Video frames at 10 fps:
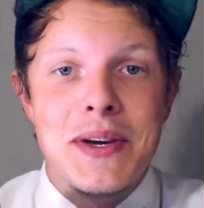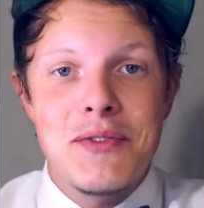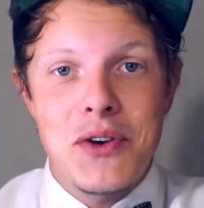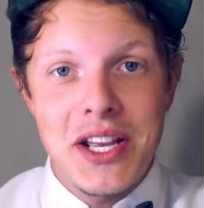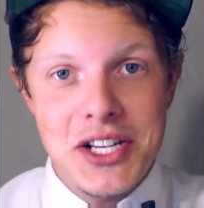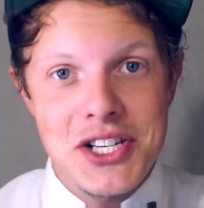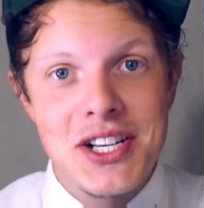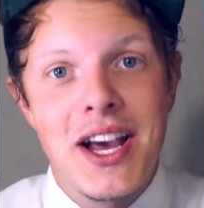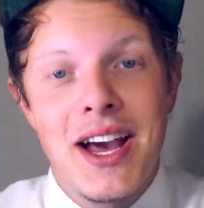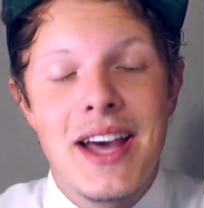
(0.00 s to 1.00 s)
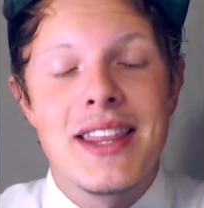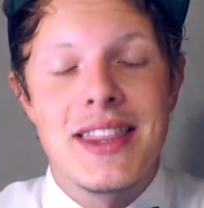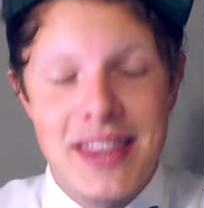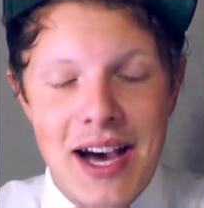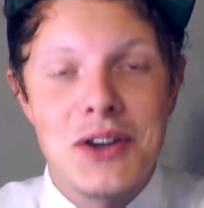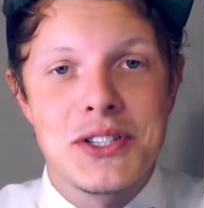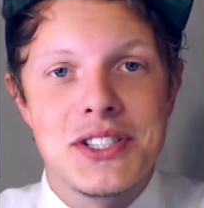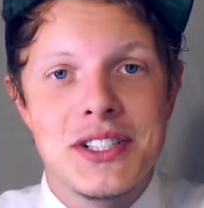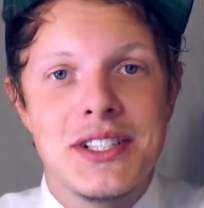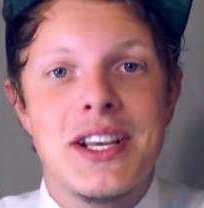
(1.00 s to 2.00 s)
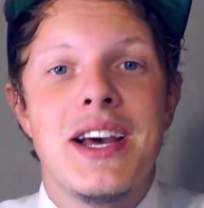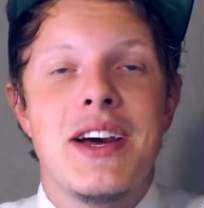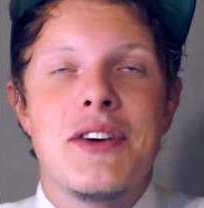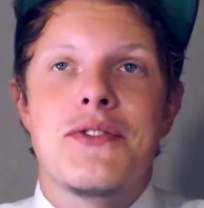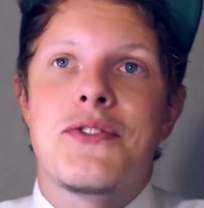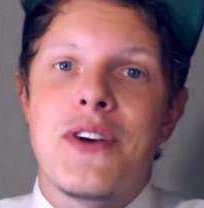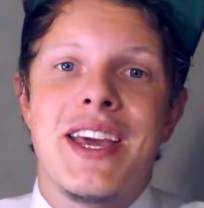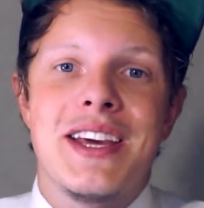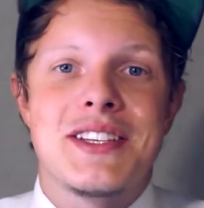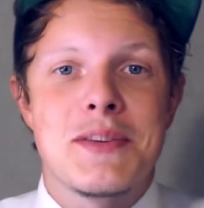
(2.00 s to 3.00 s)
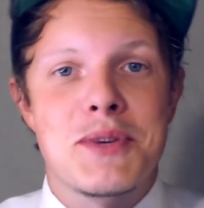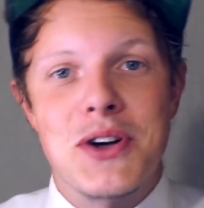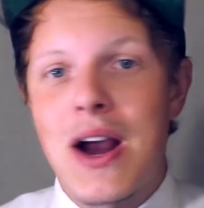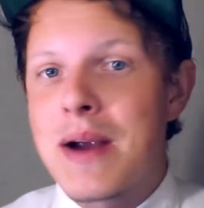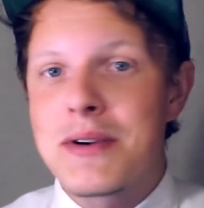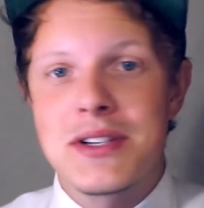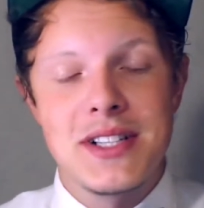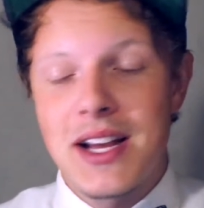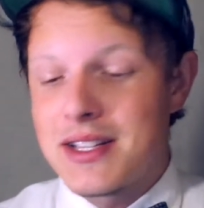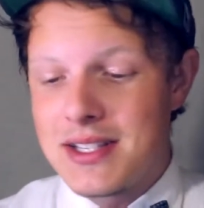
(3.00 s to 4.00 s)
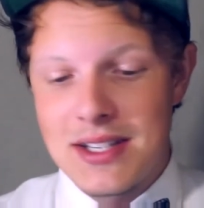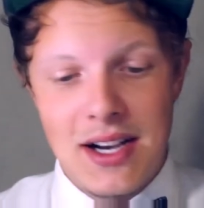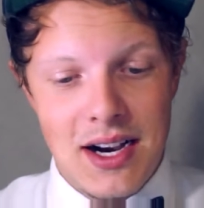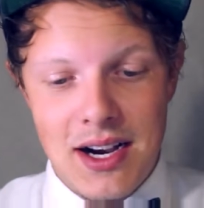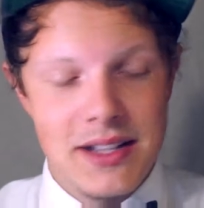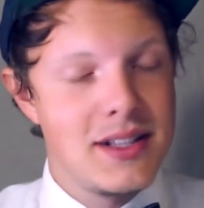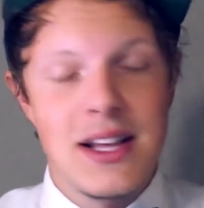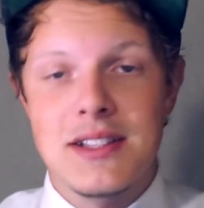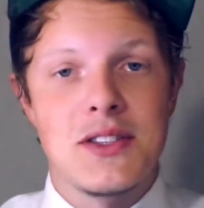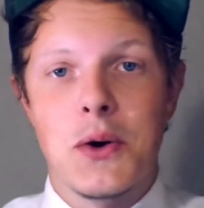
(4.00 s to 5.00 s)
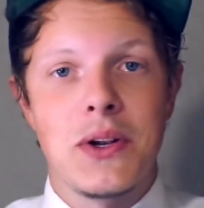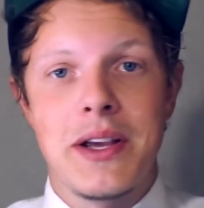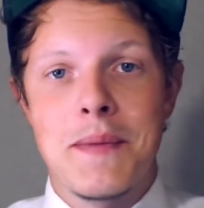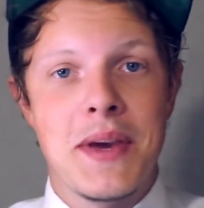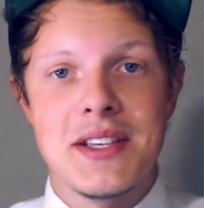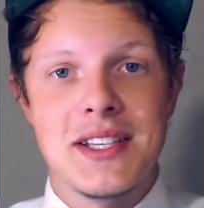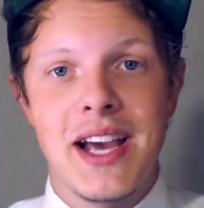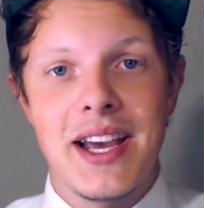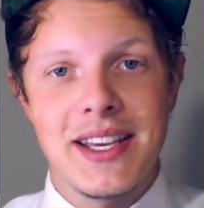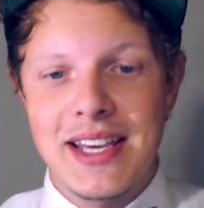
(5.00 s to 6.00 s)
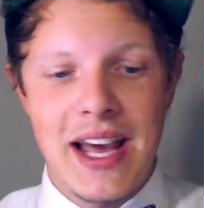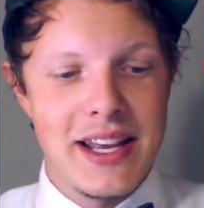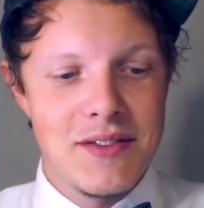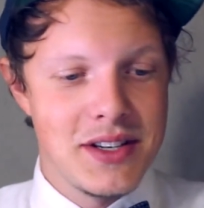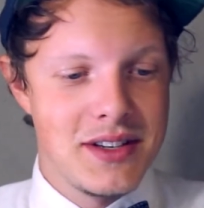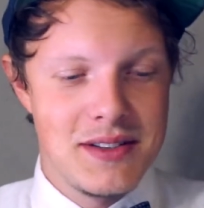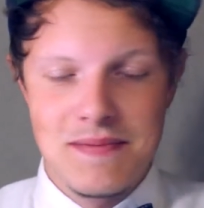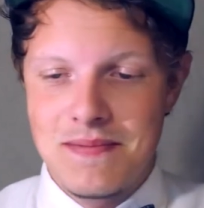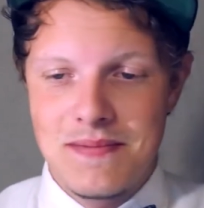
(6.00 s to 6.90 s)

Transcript: We've reached 1,000 freaking subscribers. That's totally amazing. I can't even